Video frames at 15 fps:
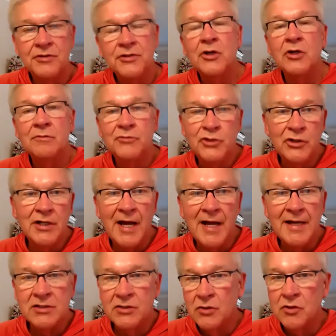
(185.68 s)
term
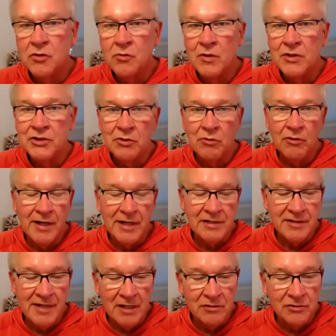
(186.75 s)
Judahites, those are the ones who were
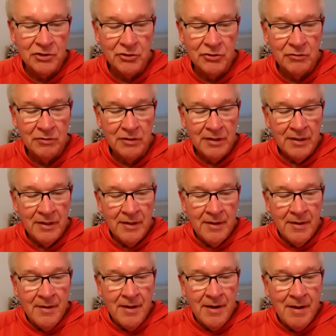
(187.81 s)
exiled to
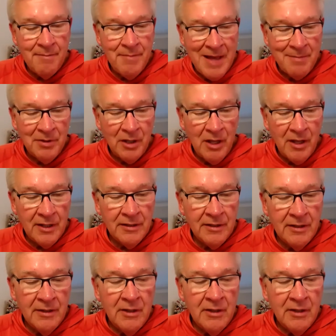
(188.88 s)
Babylon.